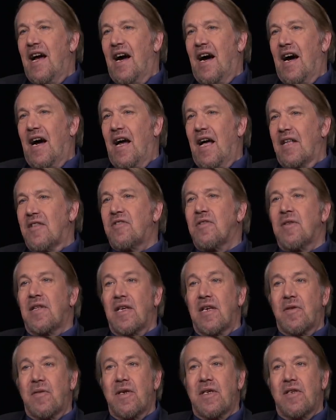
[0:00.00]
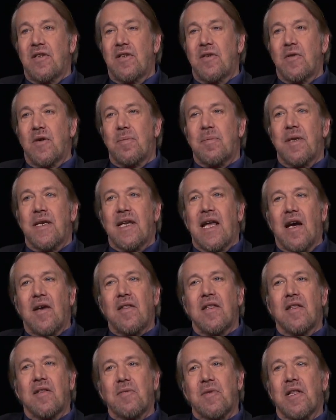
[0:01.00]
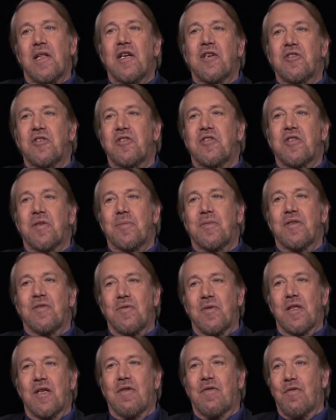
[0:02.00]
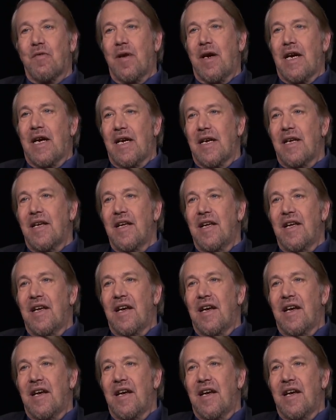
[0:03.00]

And so they agreed to do it. But now that the relationship is really frayed,